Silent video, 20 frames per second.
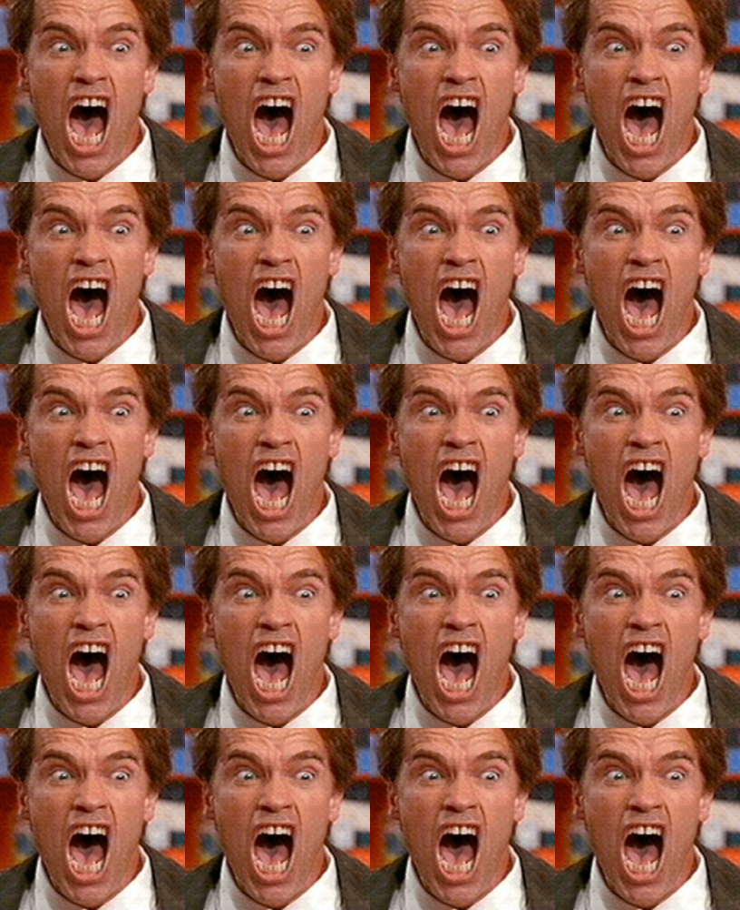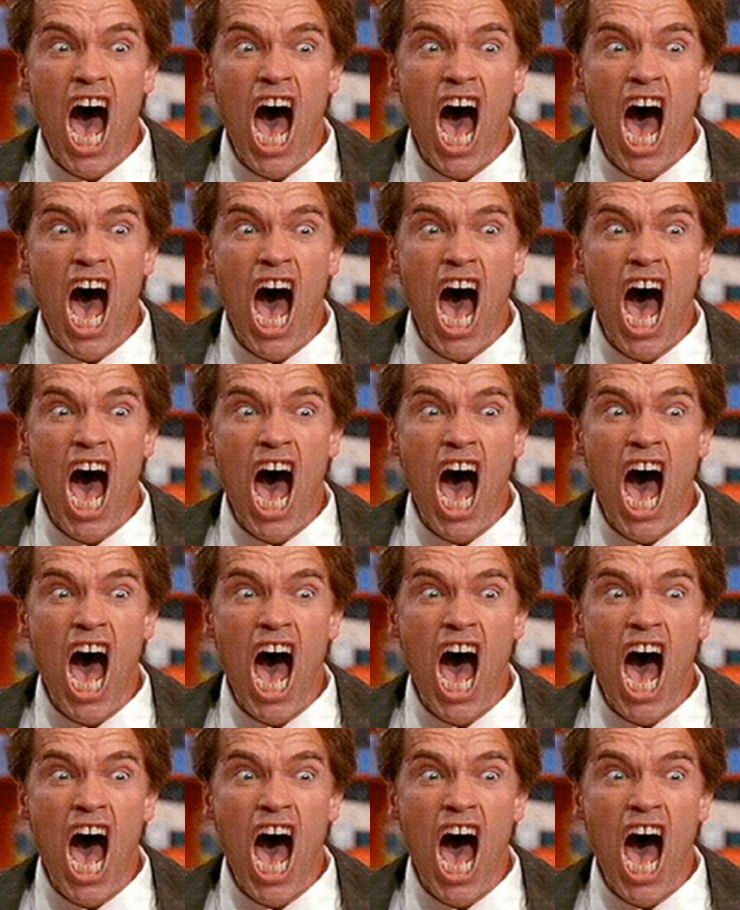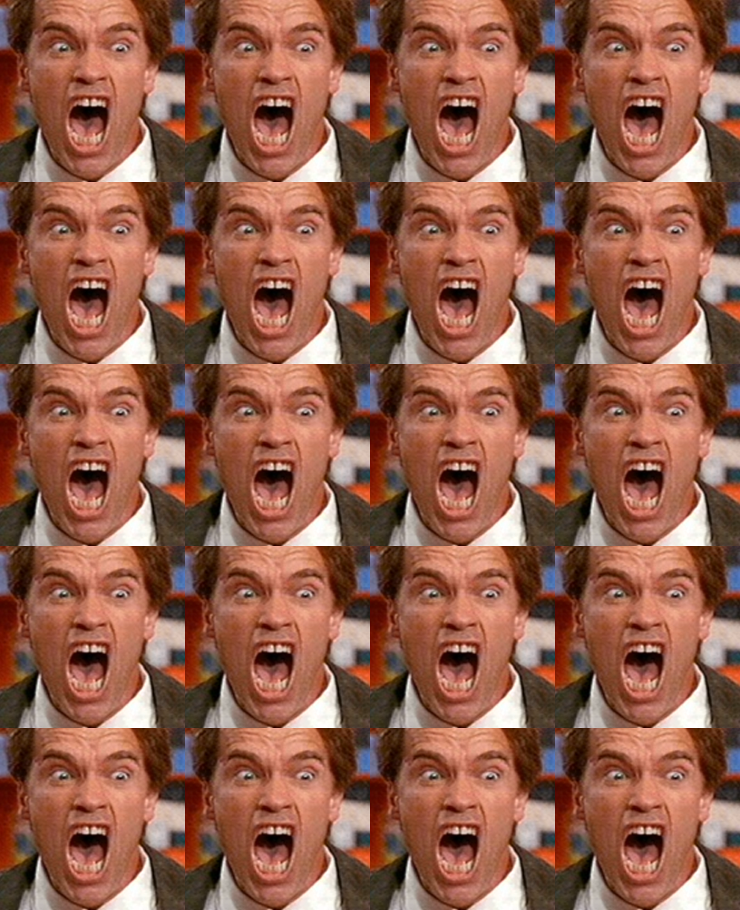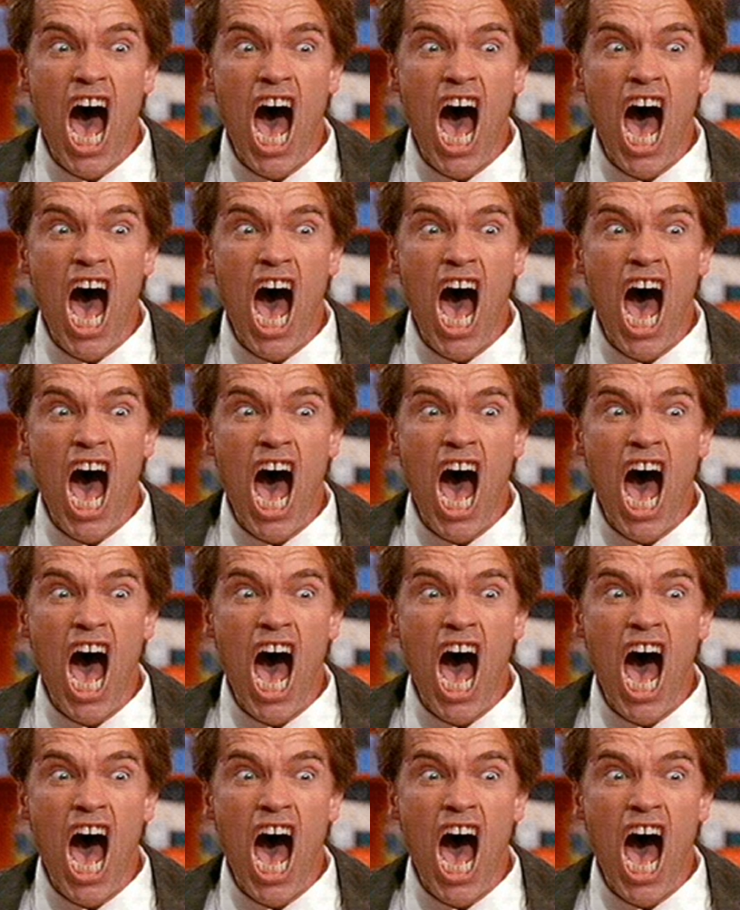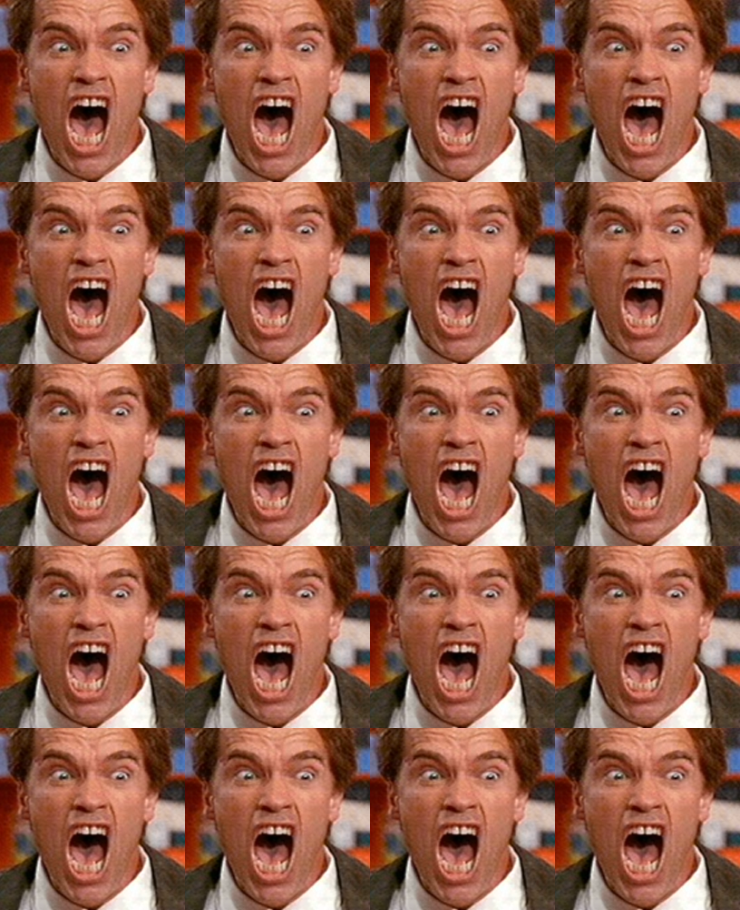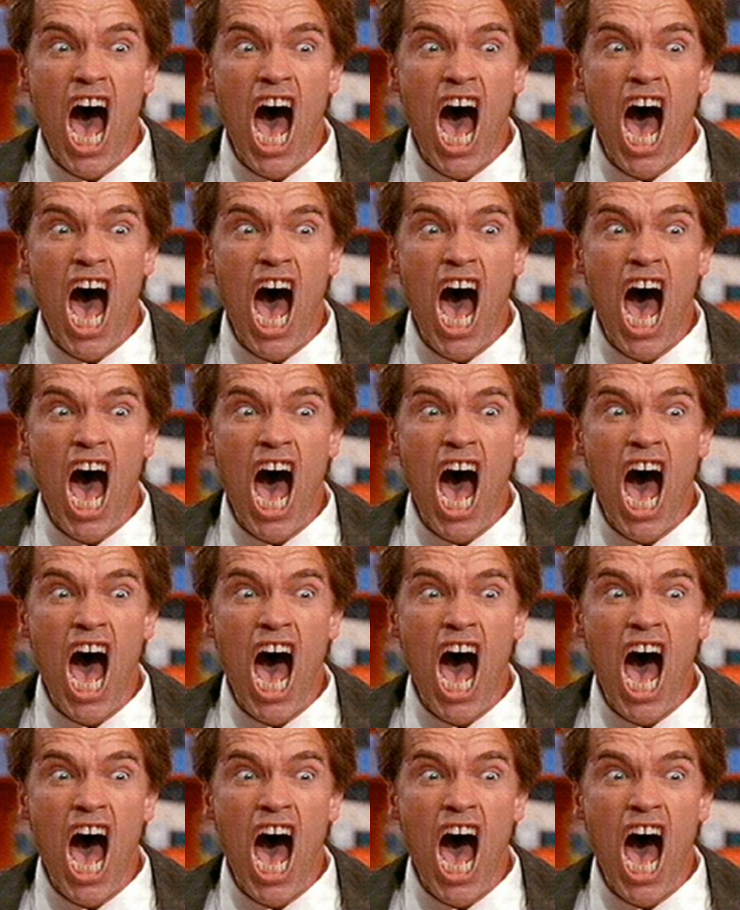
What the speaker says: The face doesn't move, so there is nothing to read.